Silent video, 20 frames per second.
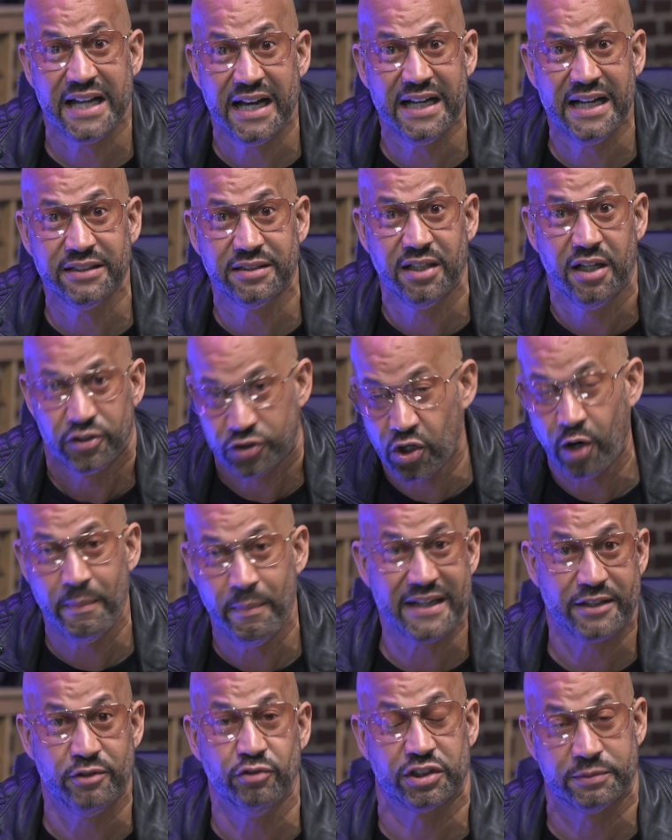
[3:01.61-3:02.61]
does don't
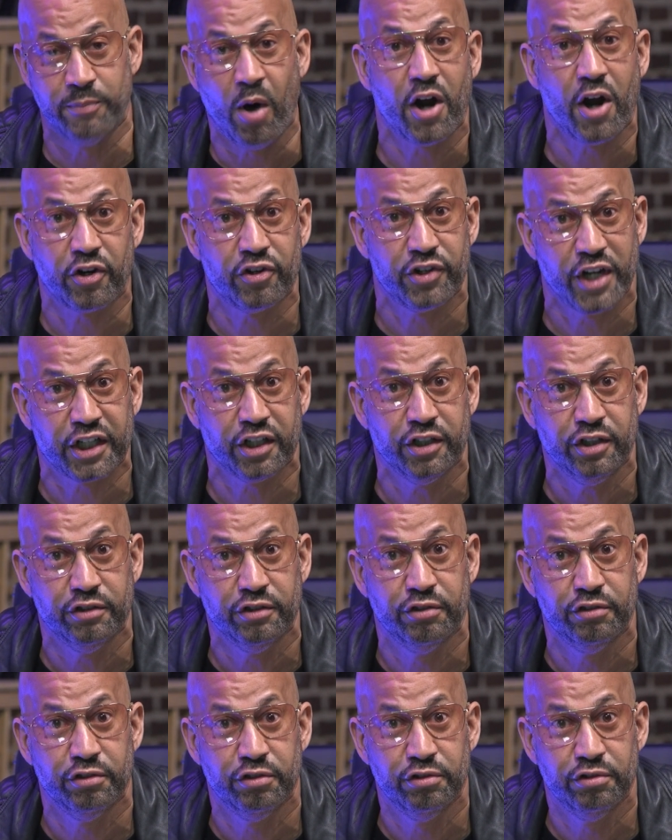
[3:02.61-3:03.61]
make you smarter, nigga.
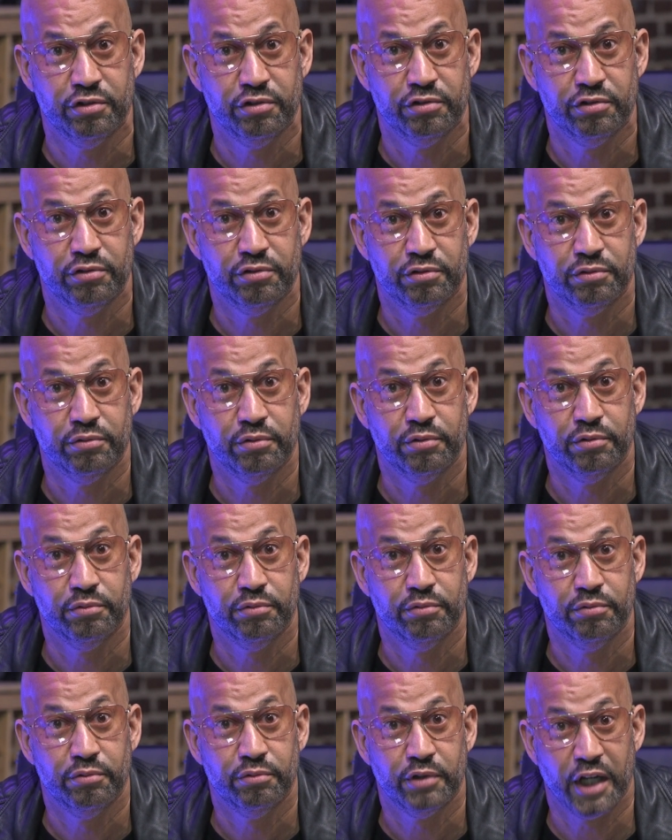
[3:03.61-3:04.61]

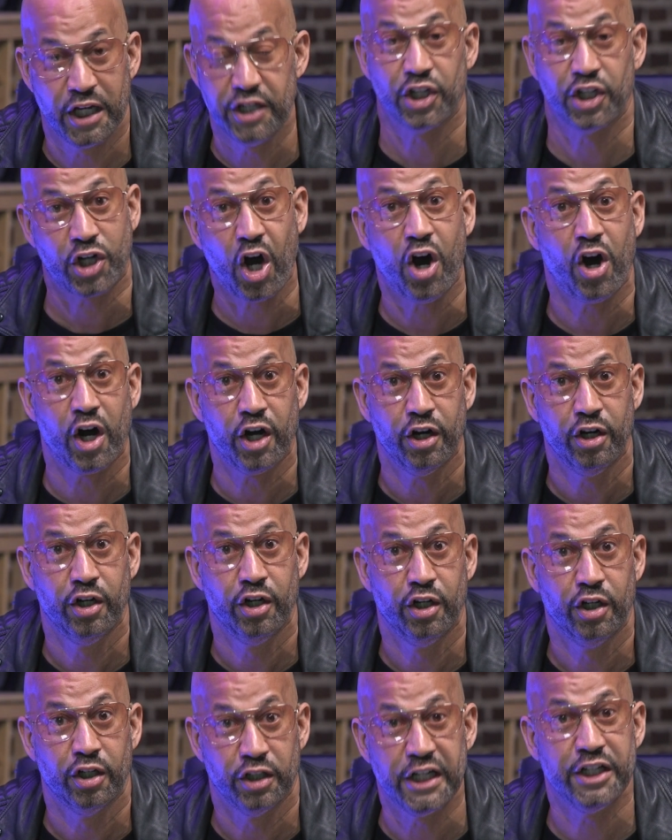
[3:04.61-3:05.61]
In the car,
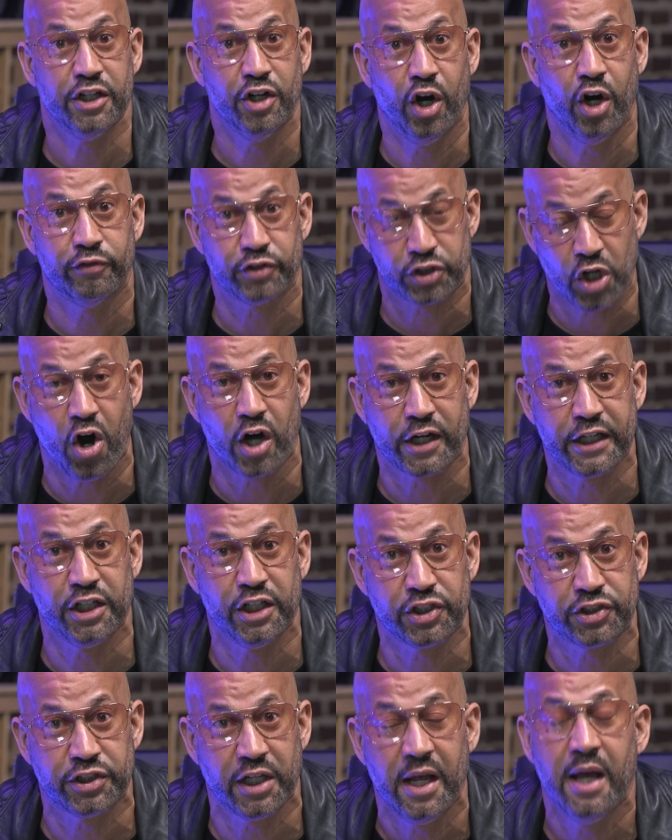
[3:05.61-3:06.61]
leaning over, talking
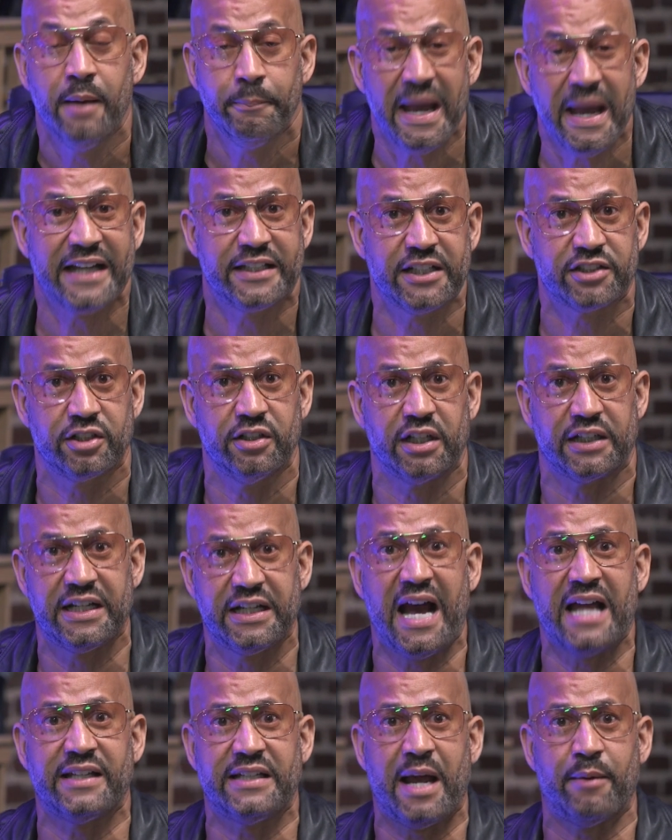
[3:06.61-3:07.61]
and shit. Pay attention to the
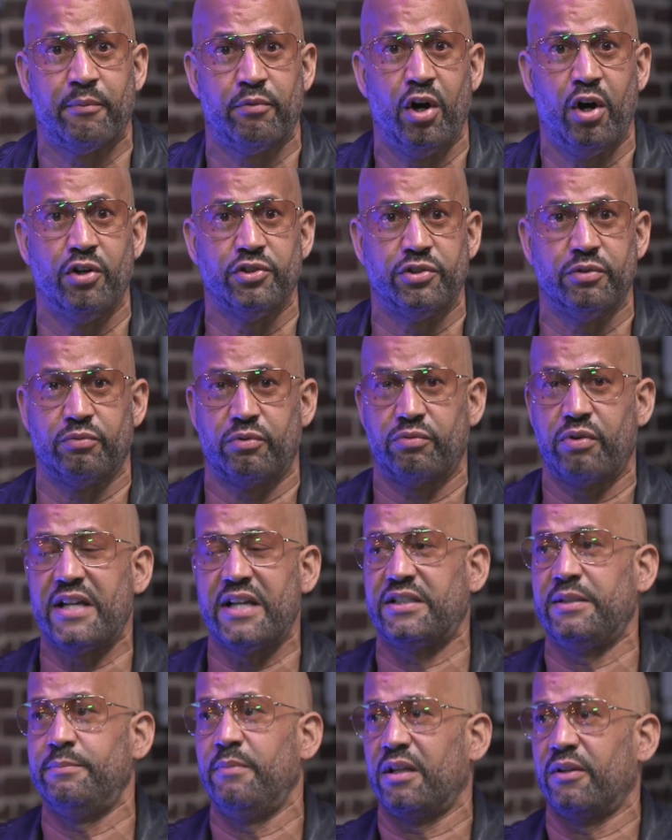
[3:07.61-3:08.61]
goddamn road, you
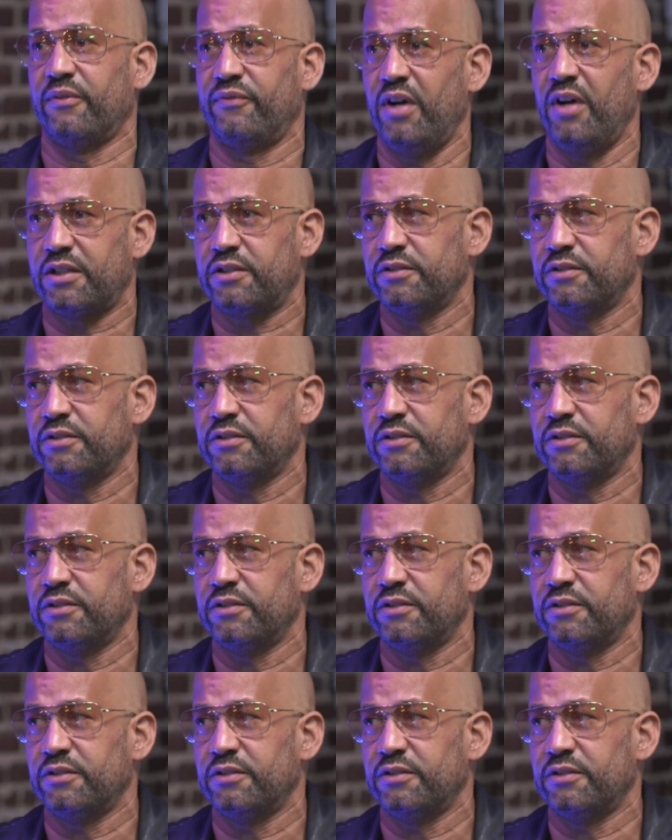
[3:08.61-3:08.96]
crazy mother.